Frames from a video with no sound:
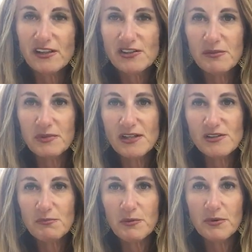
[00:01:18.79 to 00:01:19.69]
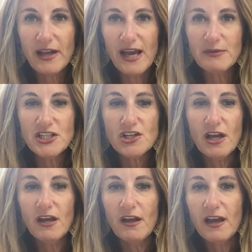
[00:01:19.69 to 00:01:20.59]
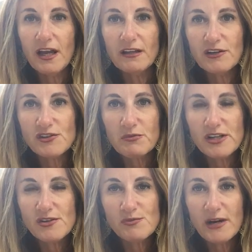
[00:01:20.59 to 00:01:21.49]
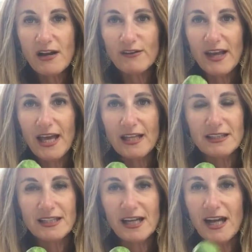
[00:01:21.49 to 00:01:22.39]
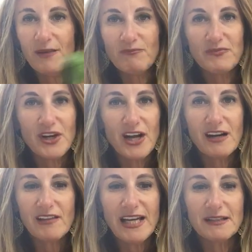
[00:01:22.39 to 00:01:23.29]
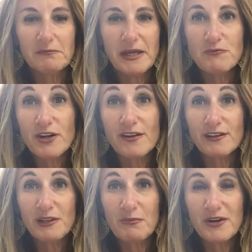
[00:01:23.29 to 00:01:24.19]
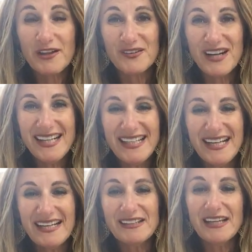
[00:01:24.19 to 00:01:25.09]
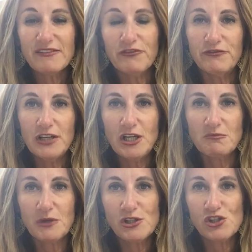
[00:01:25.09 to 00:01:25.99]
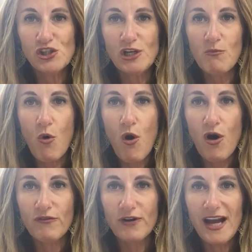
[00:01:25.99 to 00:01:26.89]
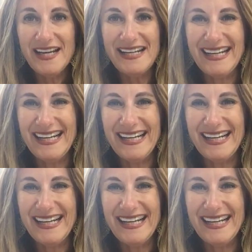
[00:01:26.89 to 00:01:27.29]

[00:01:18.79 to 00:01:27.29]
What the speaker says: Here's a purple cabbage, and here's a Brussels sprout, and they're kind of like big brother, little brother, right? They're like, feed me, Seymour, right?